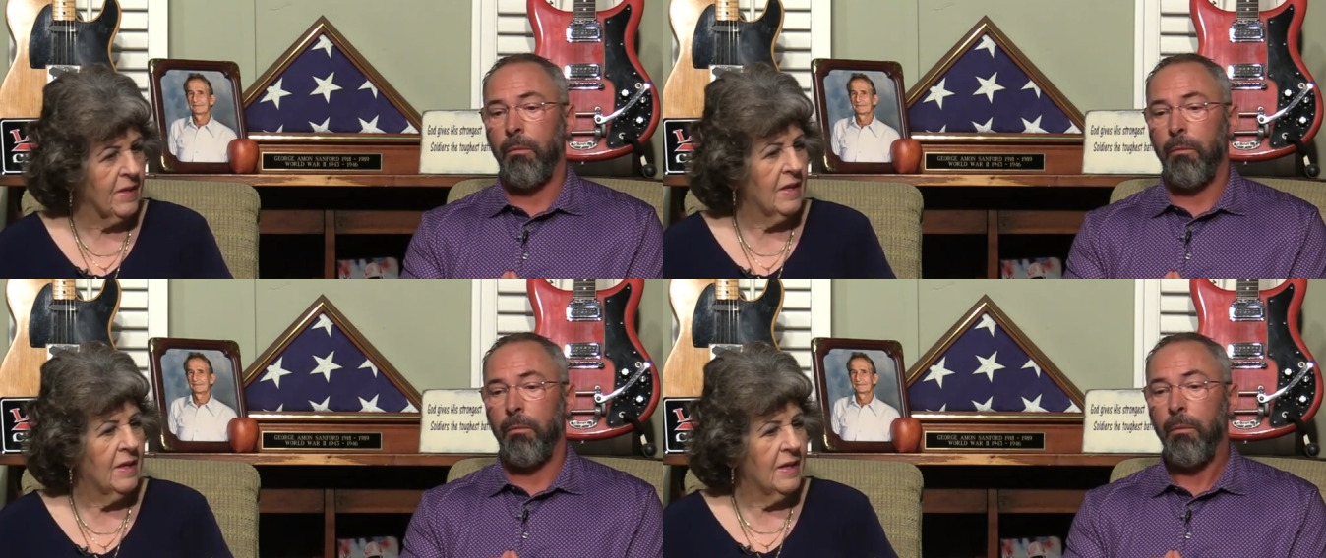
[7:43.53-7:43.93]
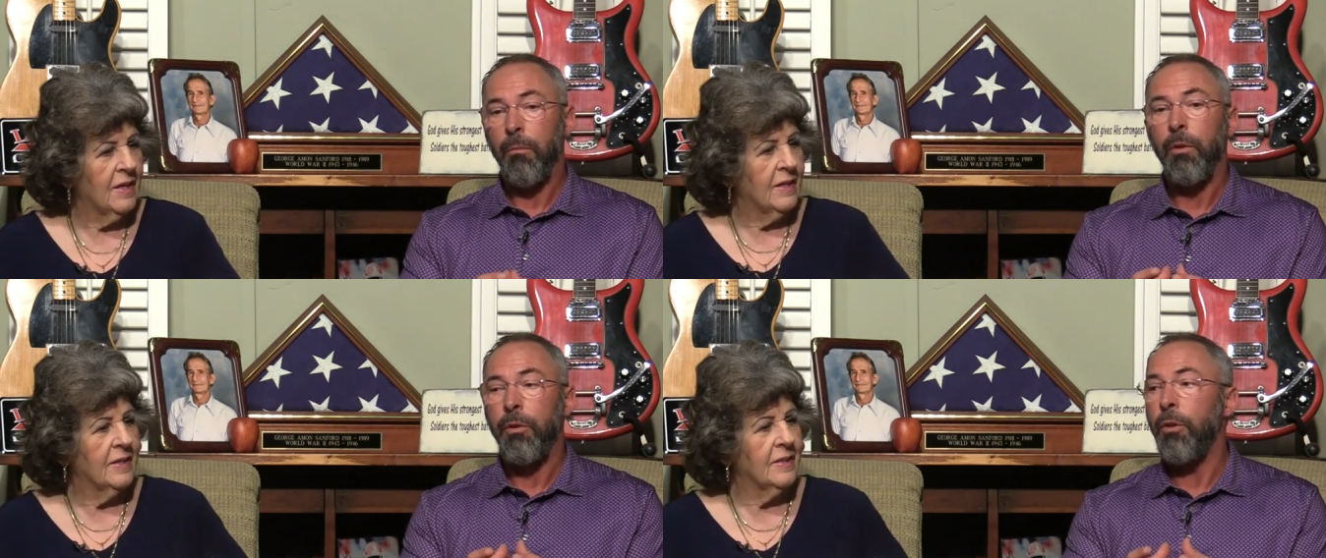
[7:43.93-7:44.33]
Speaker 1: what
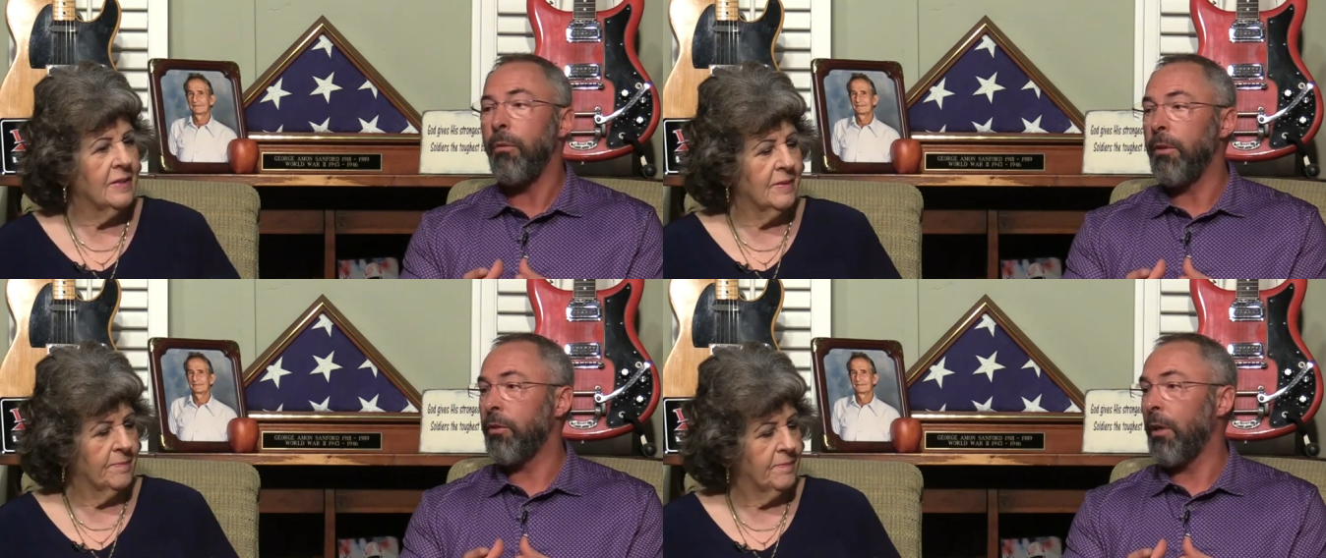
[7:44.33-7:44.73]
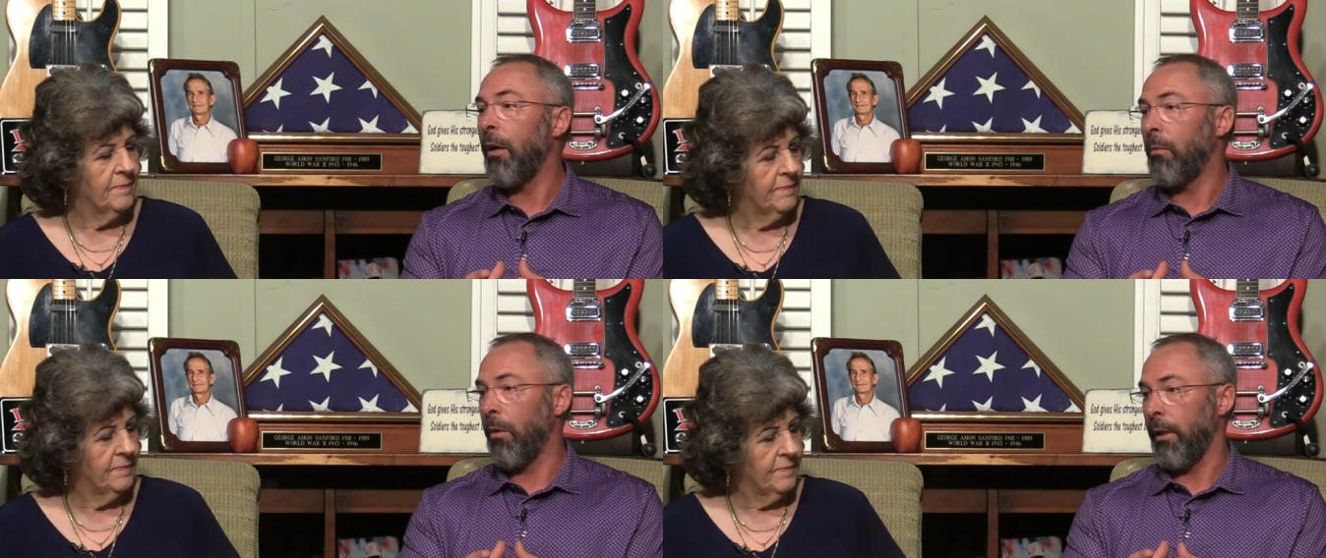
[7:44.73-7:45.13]
we're doing is
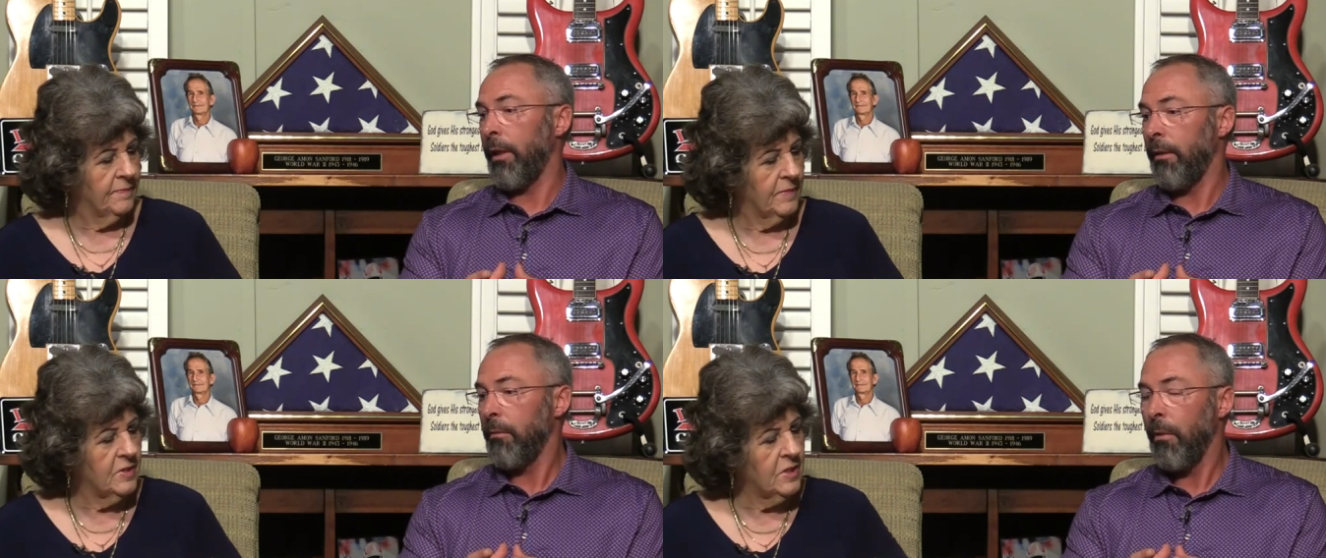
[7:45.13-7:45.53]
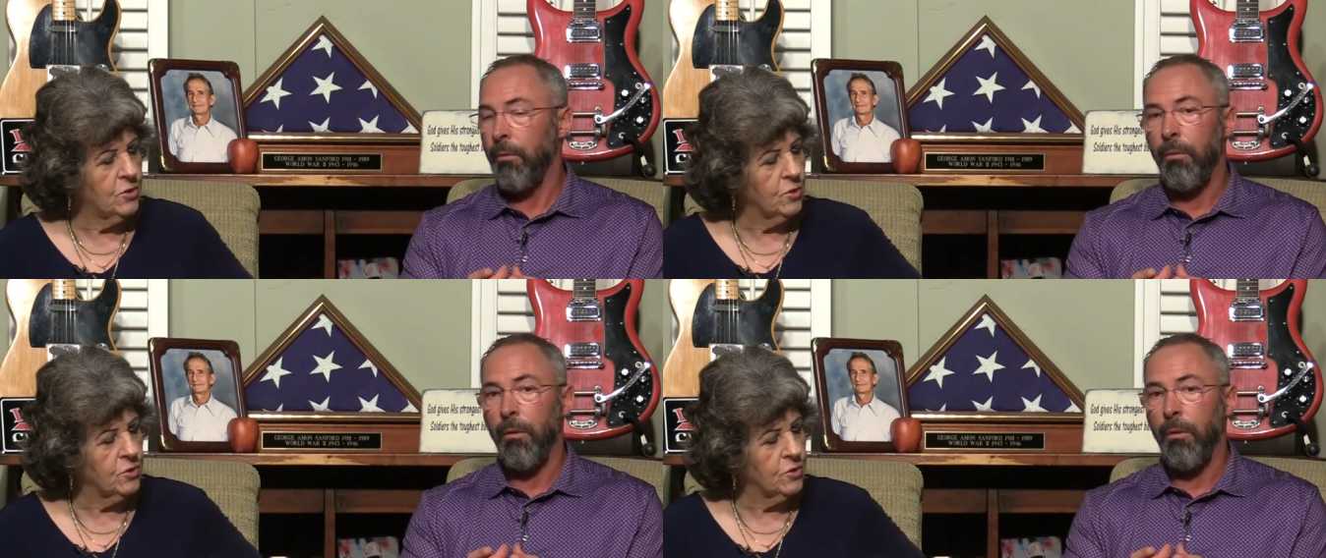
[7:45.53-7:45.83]
not working. Did what, your